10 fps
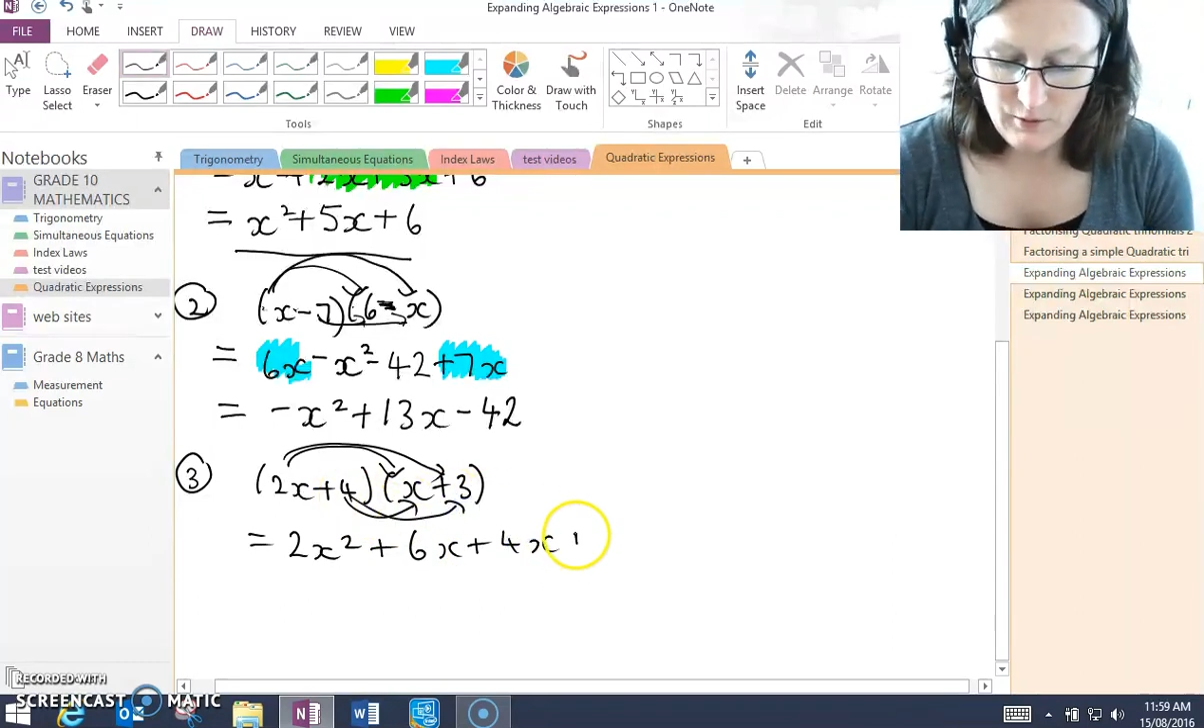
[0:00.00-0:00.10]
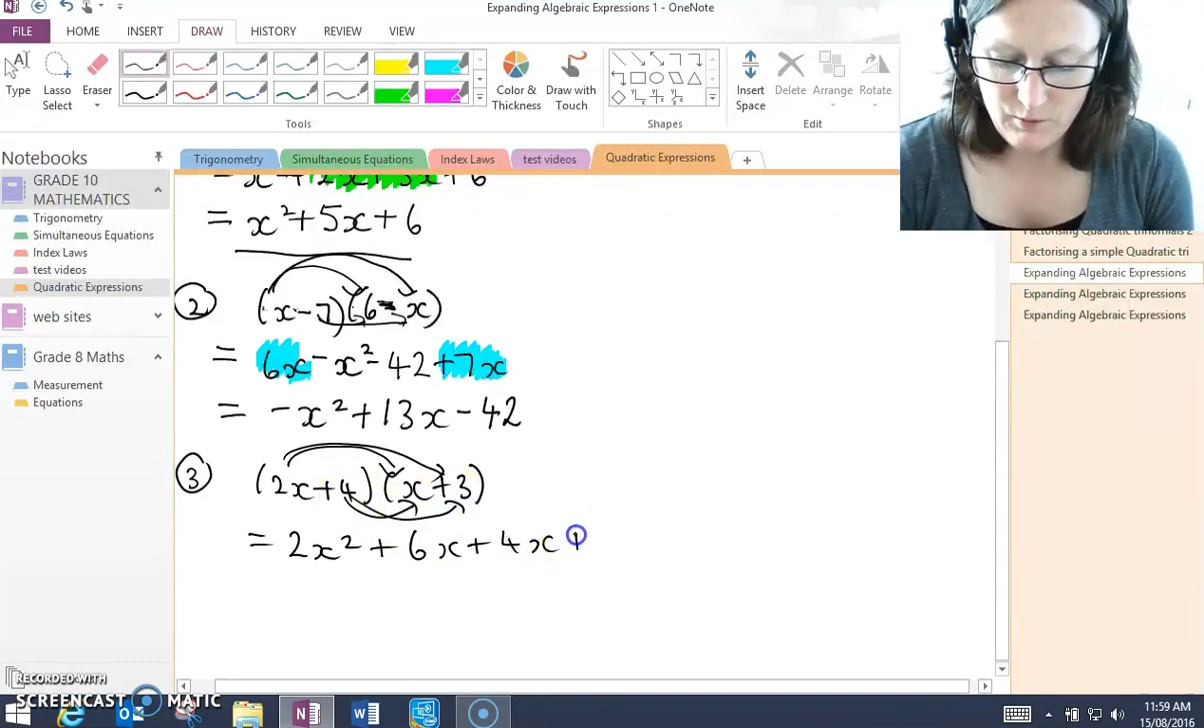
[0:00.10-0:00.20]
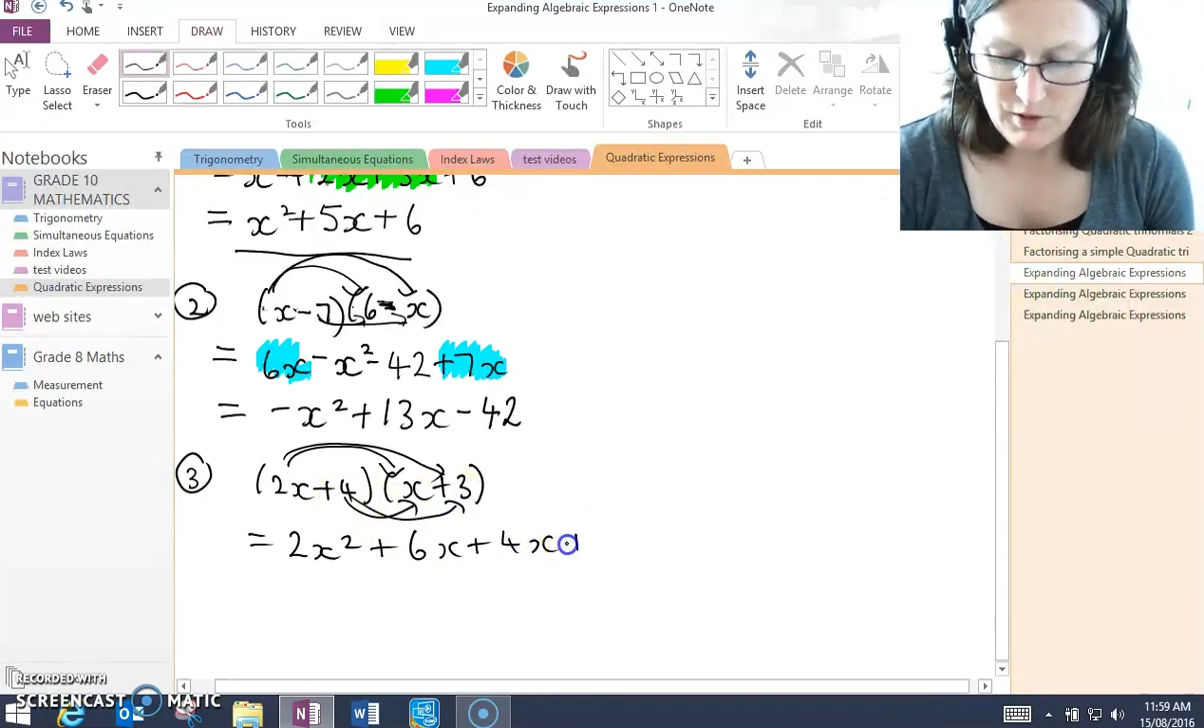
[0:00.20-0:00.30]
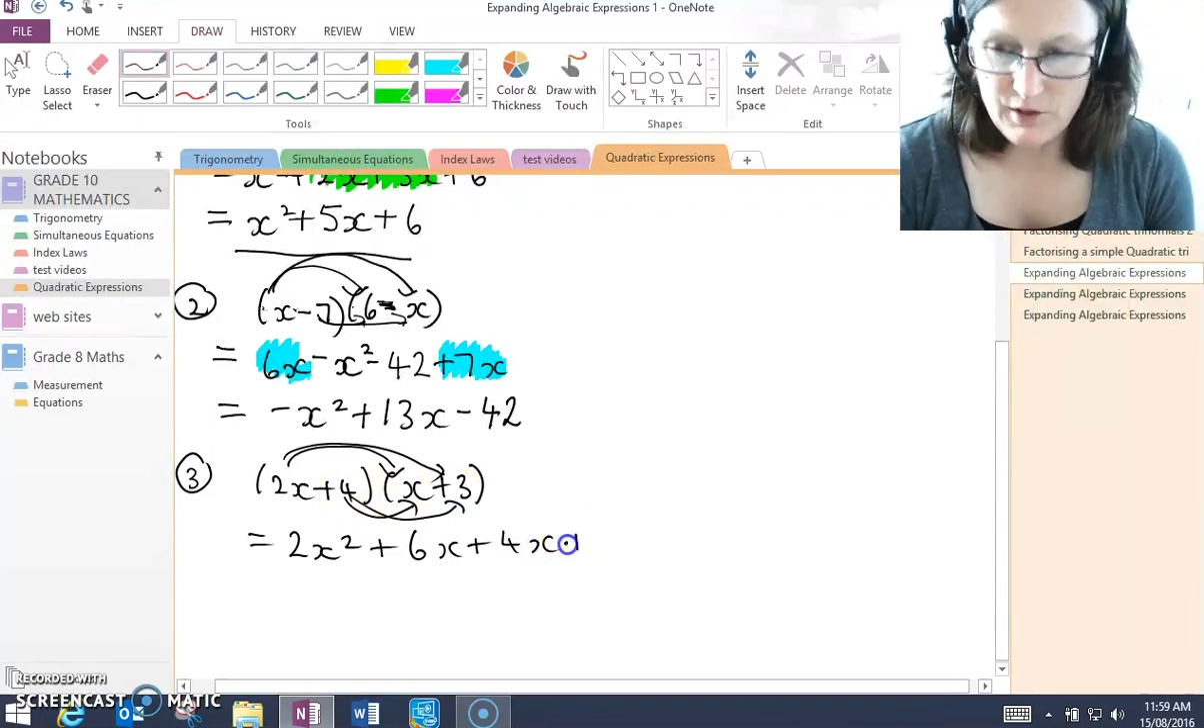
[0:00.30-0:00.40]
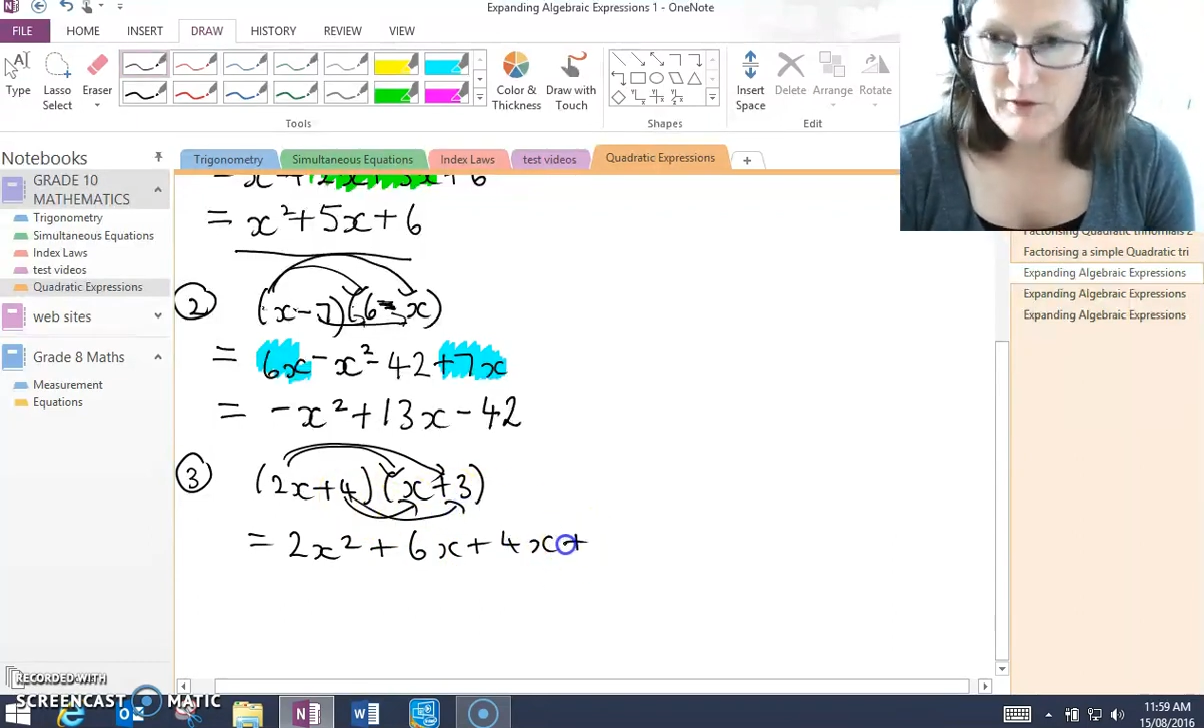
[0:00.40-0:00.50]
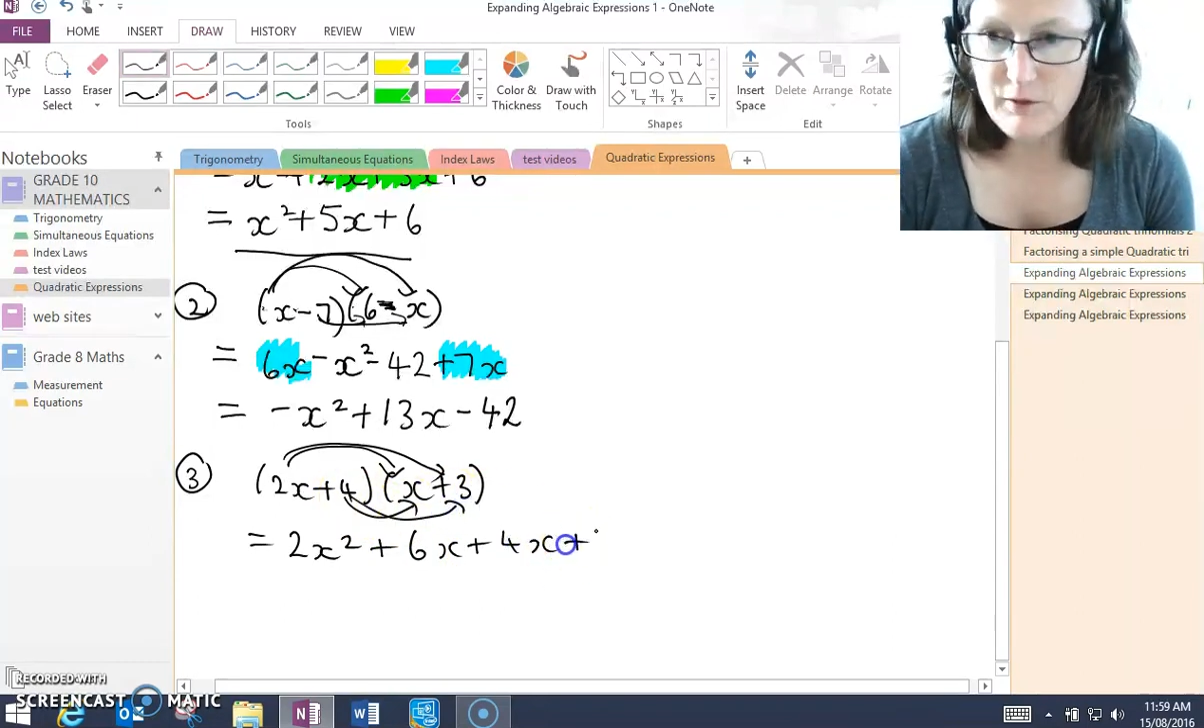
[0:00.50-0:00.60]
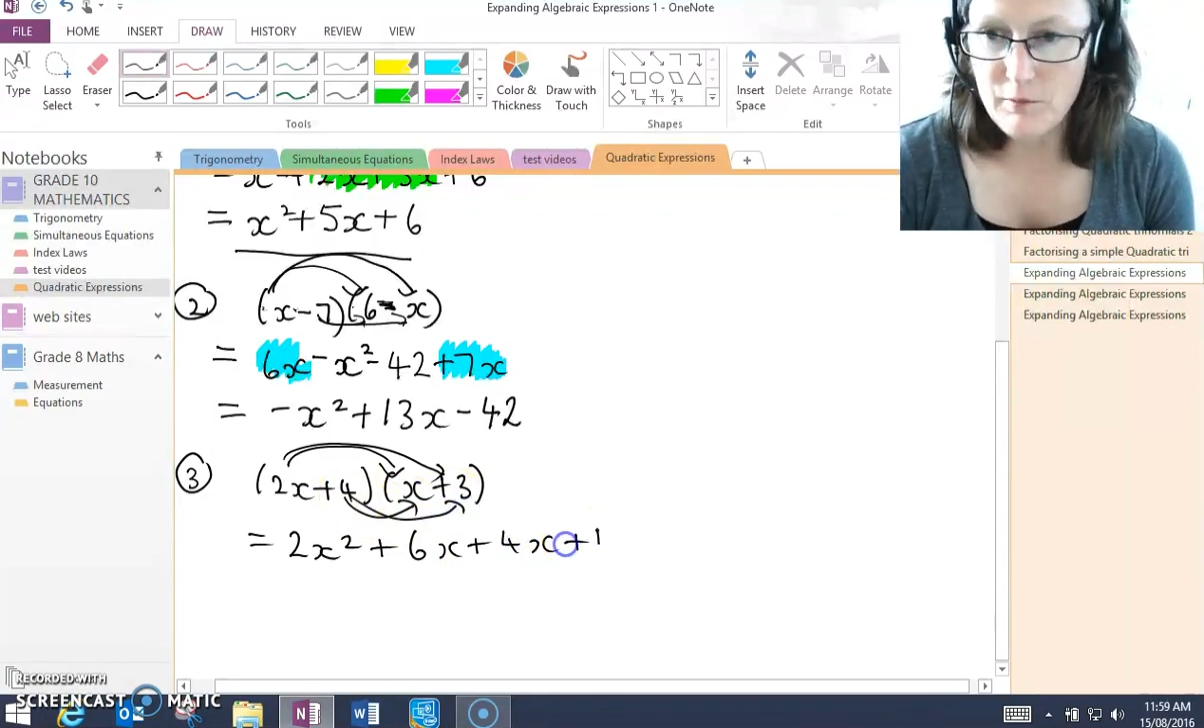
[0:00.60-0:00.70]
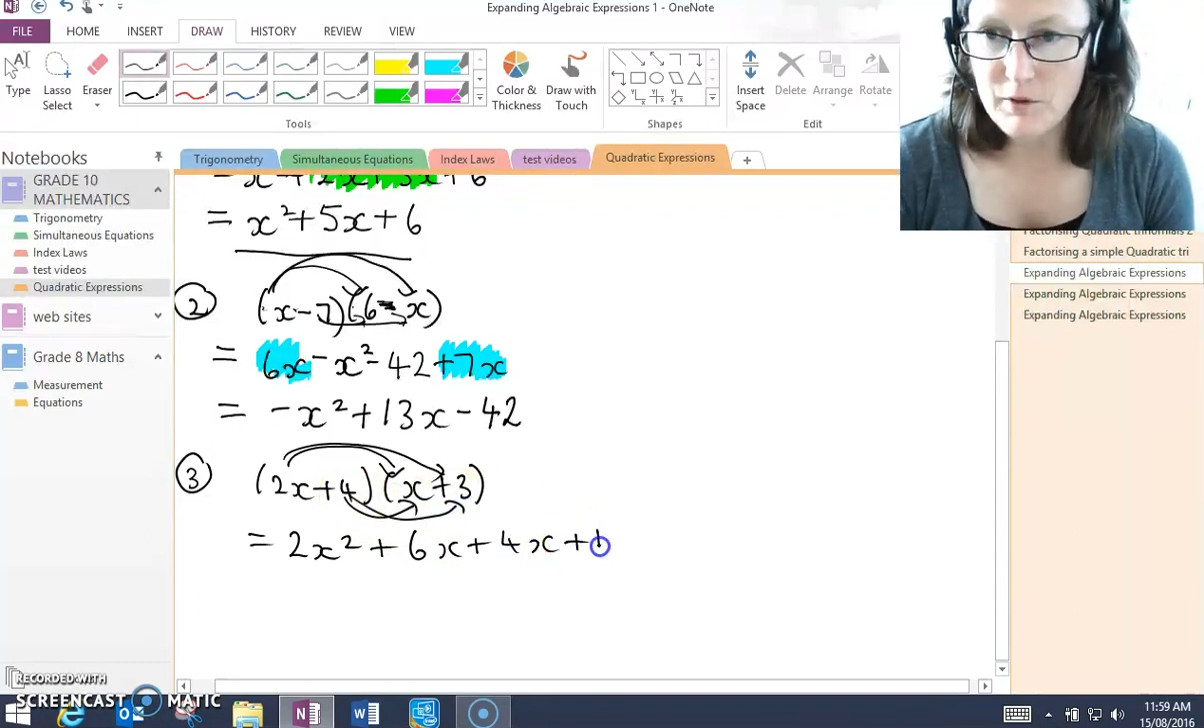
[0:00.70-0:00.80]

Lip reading: which gives